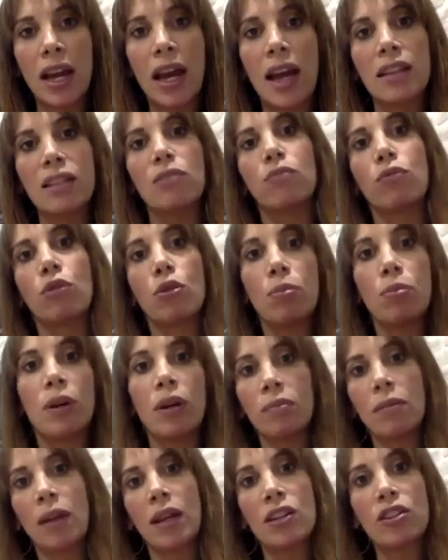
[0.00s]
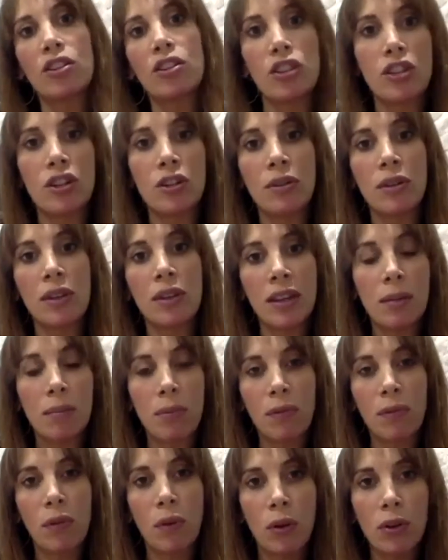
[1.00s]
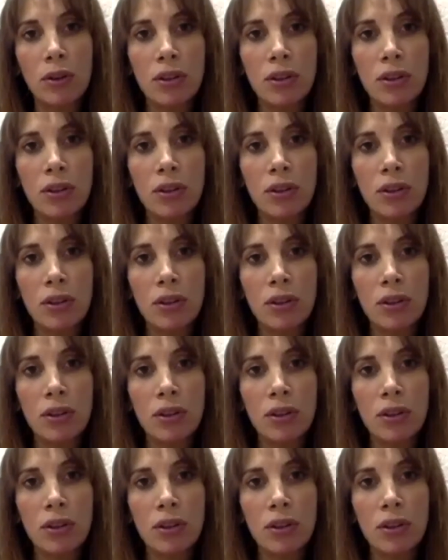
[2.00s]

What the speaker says: as Rupert had managed to do the year before.